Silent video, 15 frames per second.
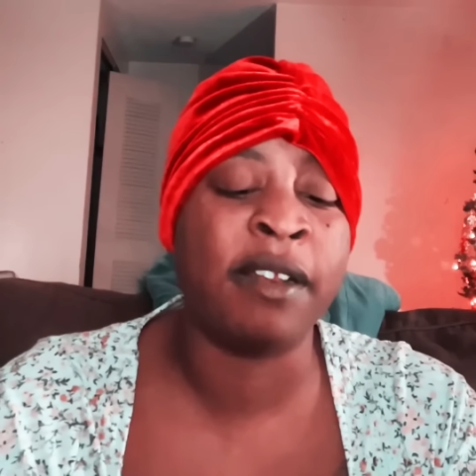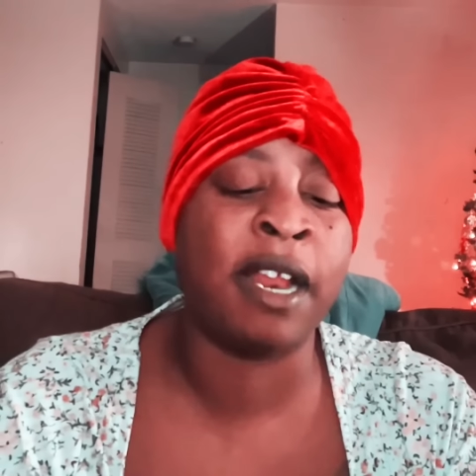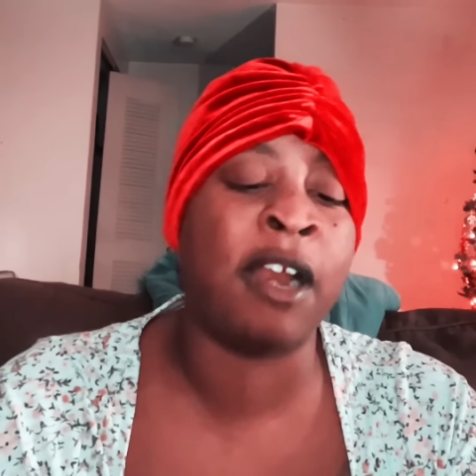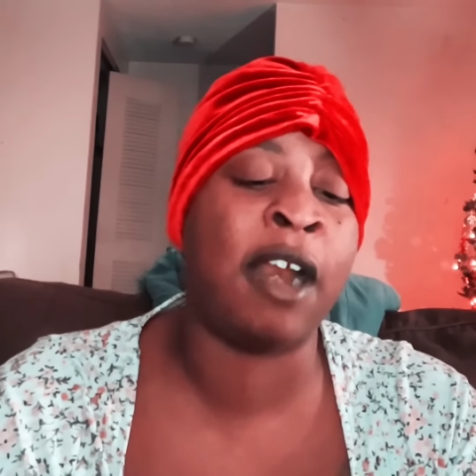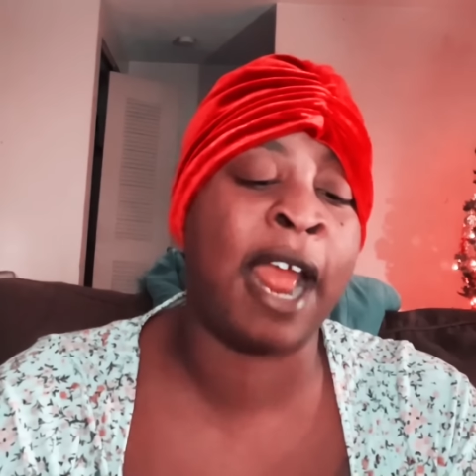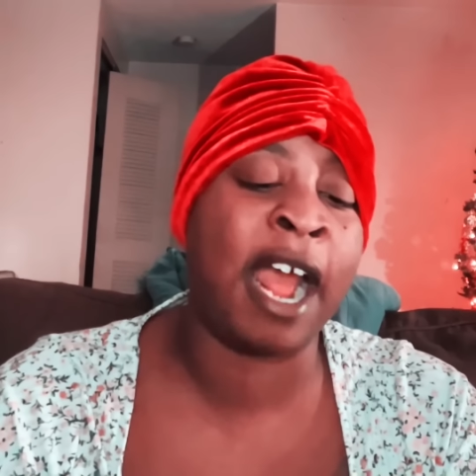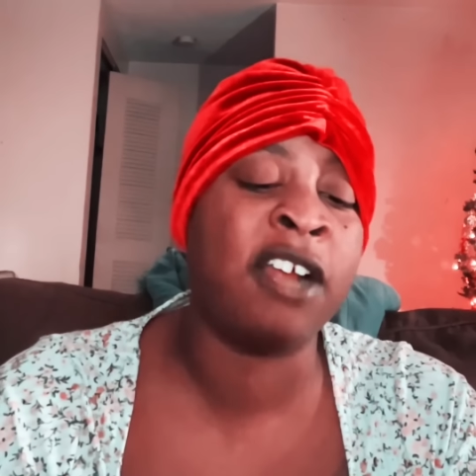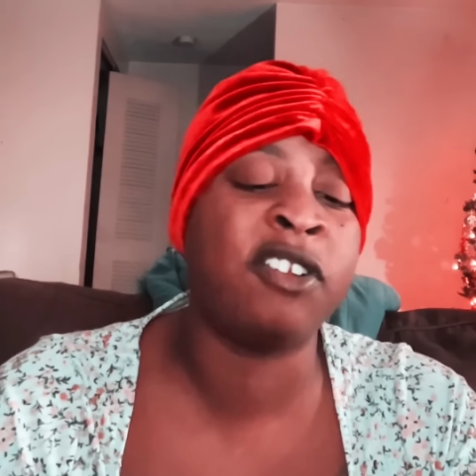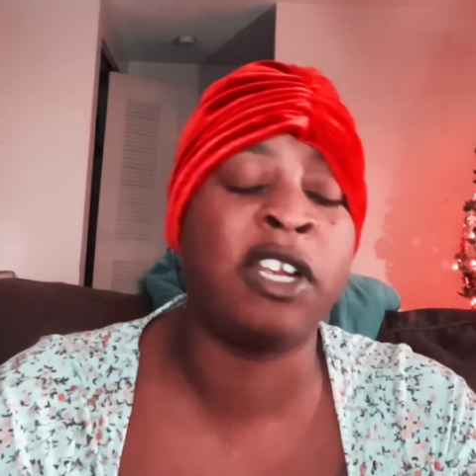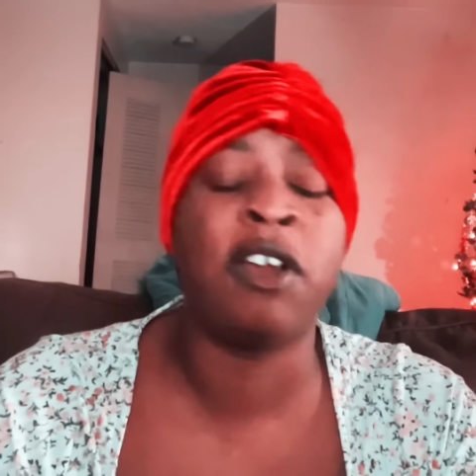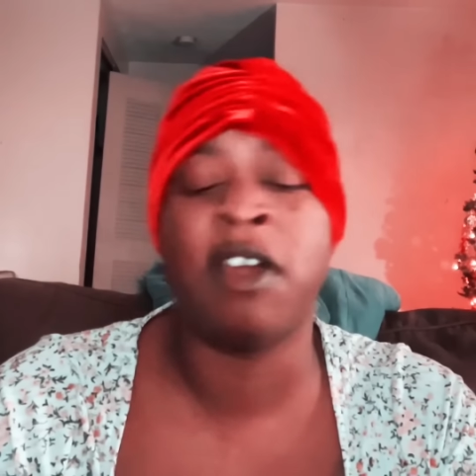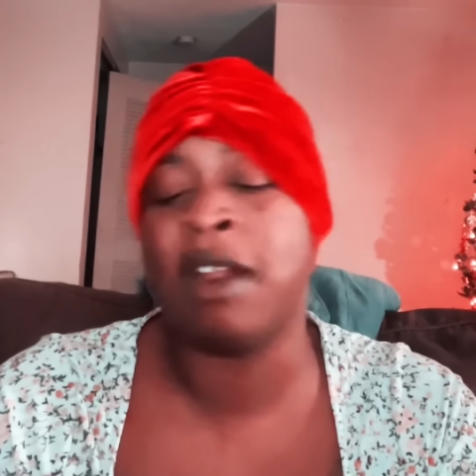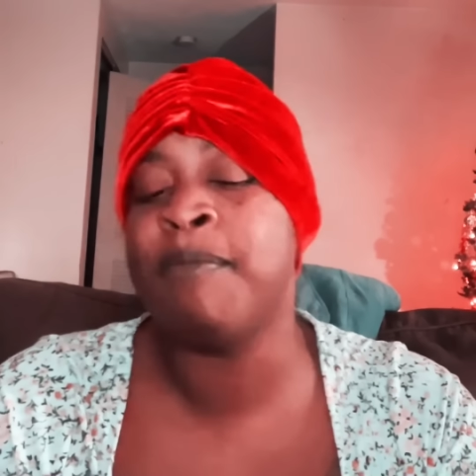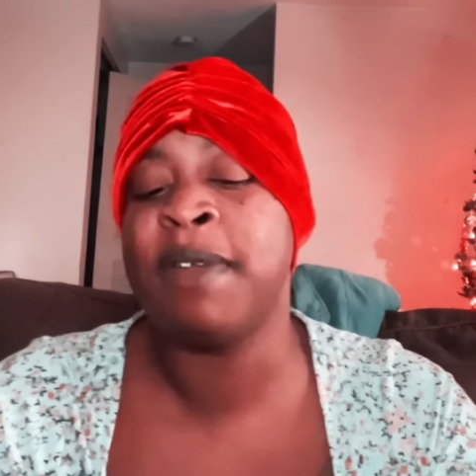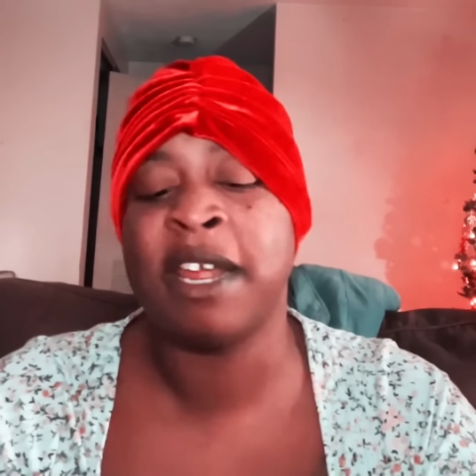They're actually
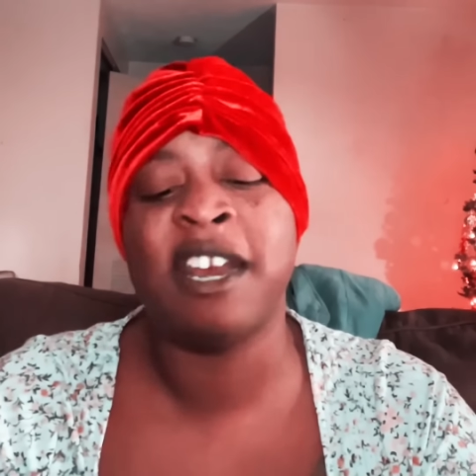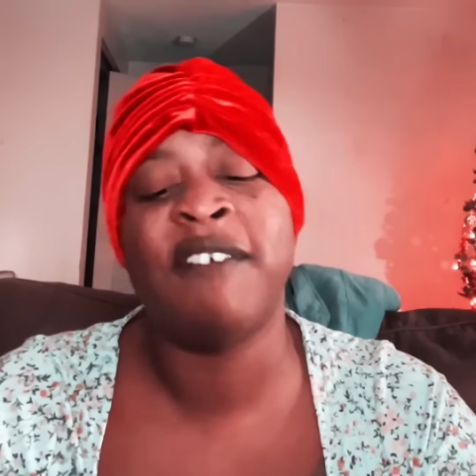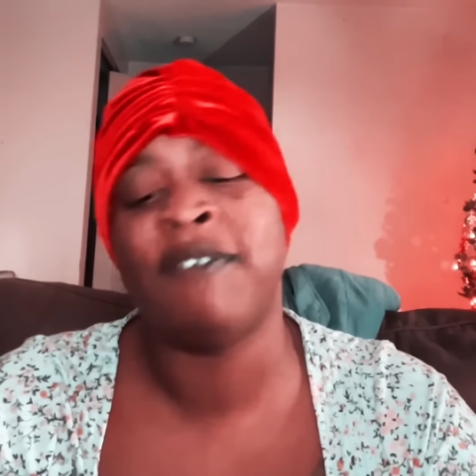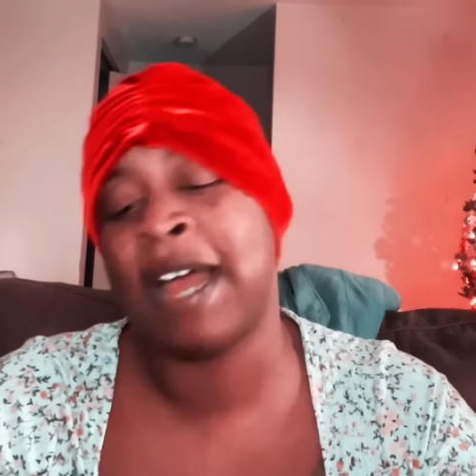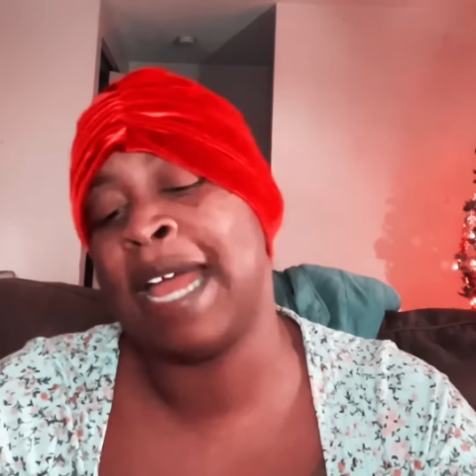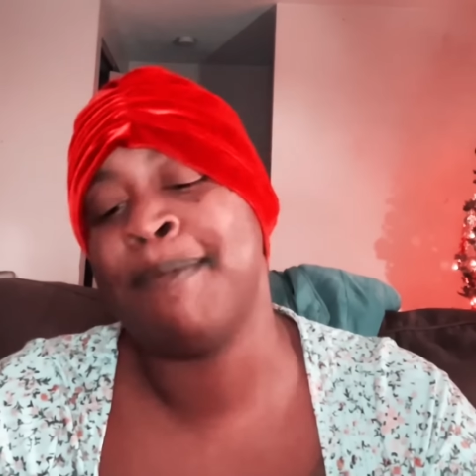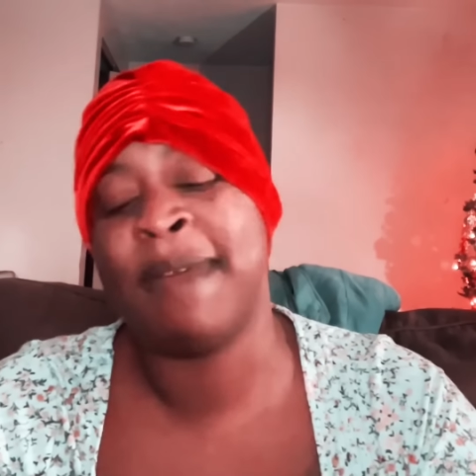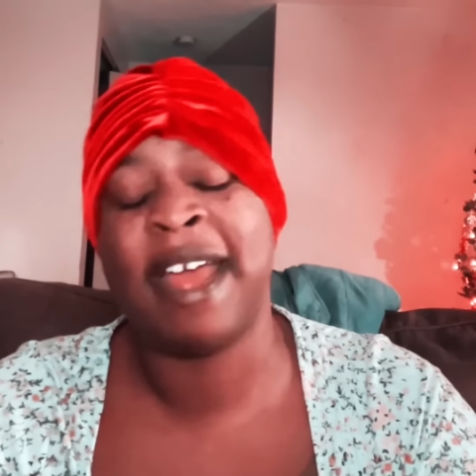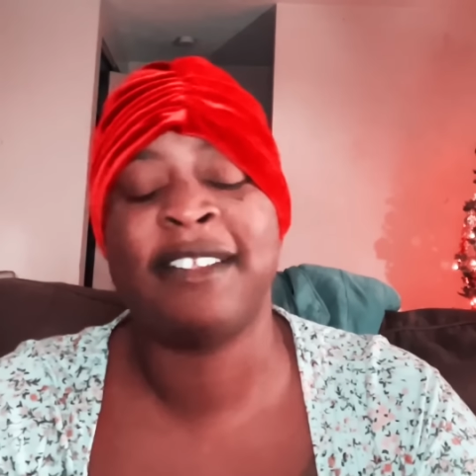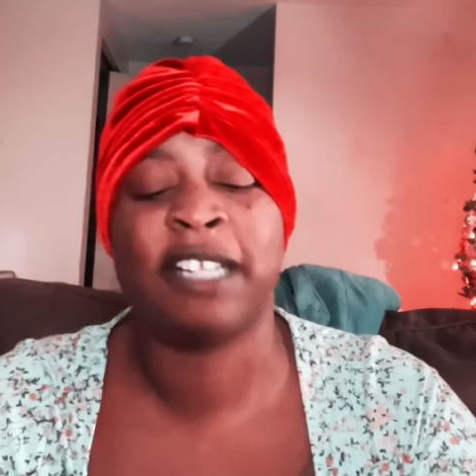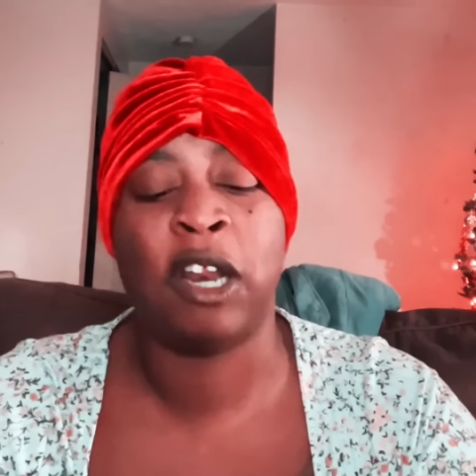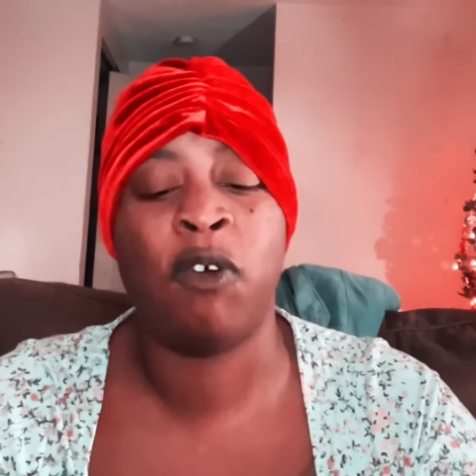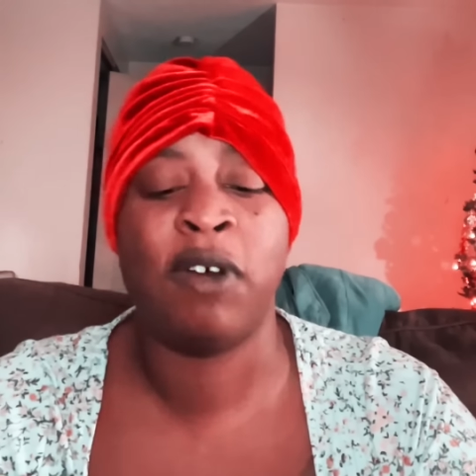going to be a divine masculine